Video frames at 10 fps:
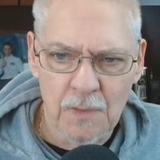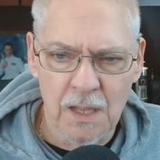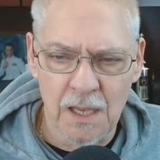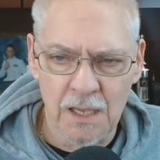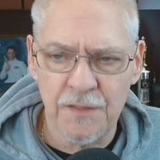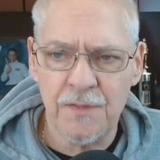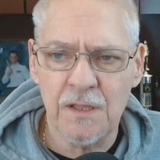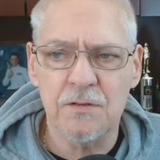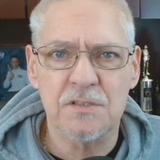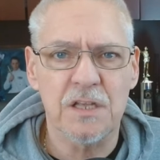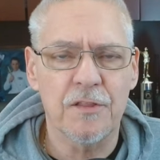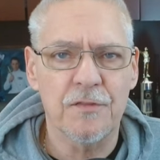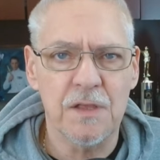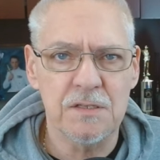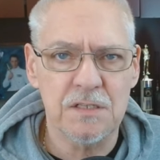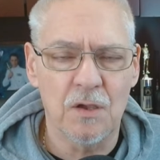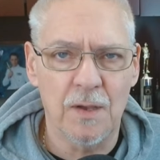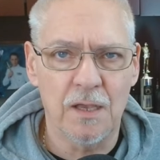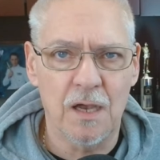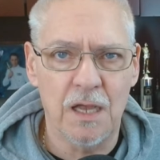And I think there's other things
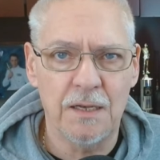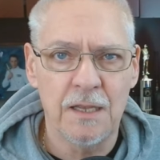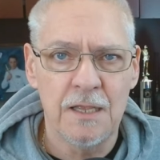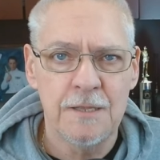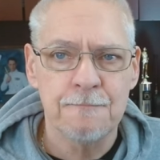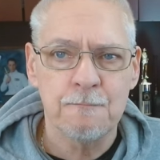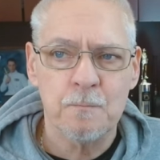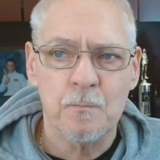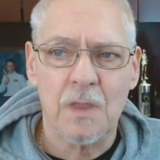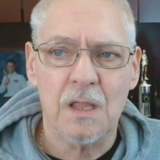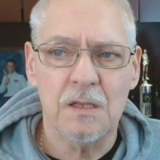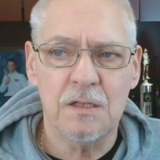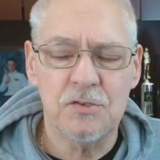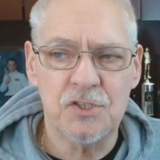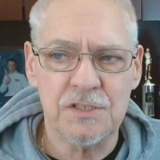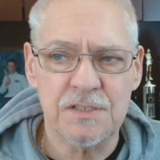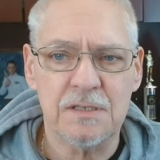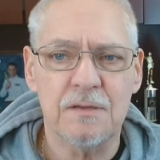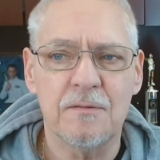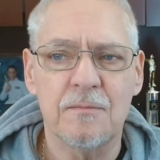going on
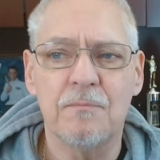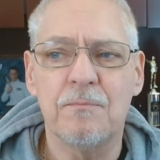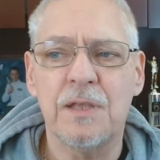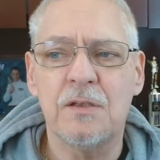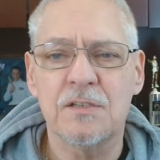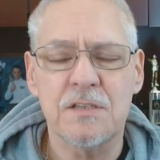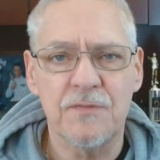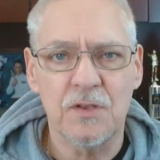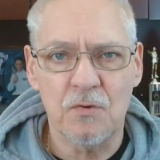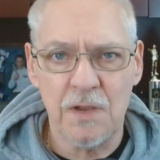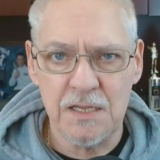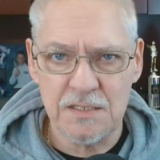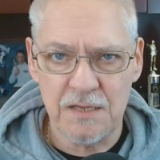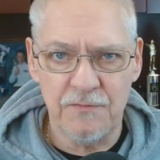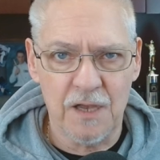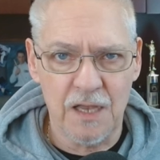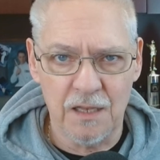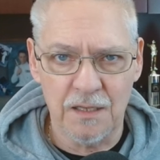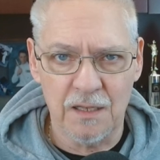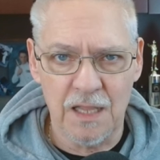just because of the crazy
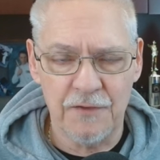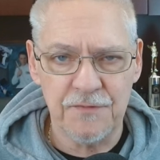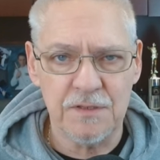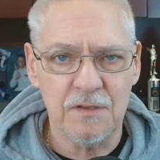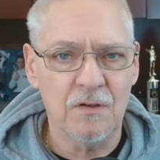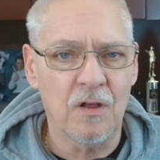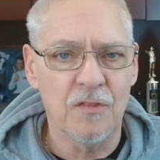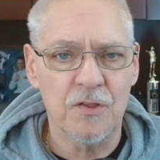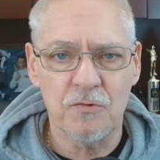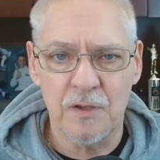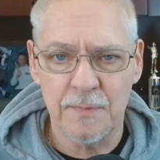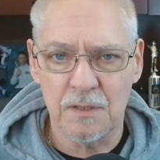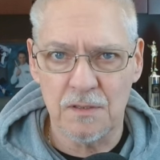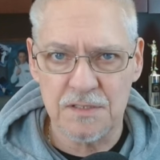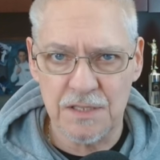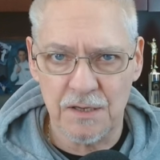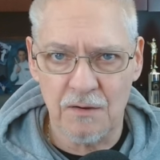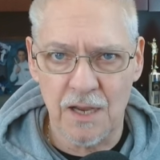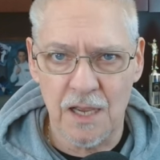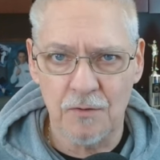violent left, all the criminals that
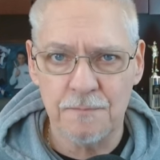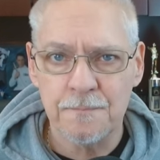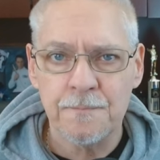are out.